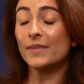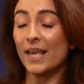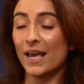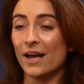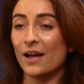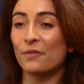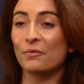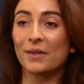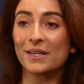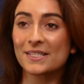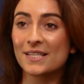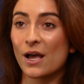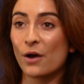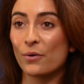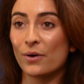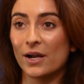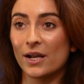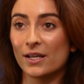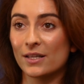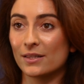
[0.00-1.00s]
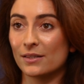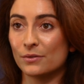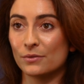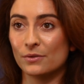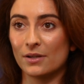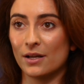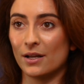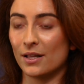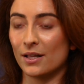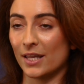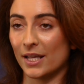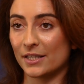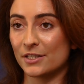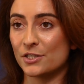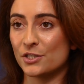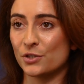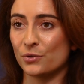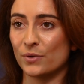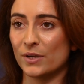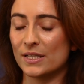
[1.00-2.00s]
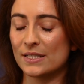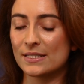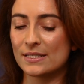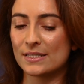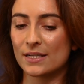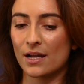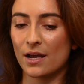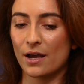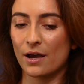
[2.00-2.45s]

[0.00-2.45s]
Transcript: Yeah, that's how I like to do it.